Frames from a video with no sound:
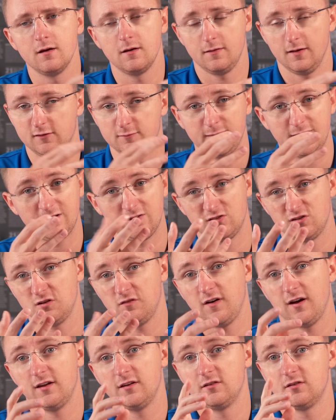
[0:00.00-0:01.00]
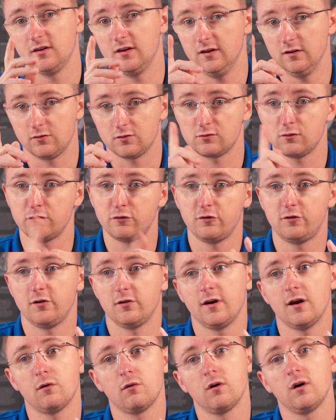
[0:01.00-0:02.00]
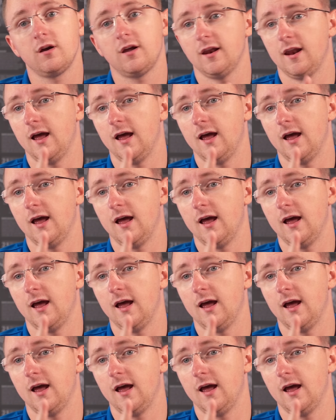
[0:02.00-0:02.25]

That's because the device is closer to your network,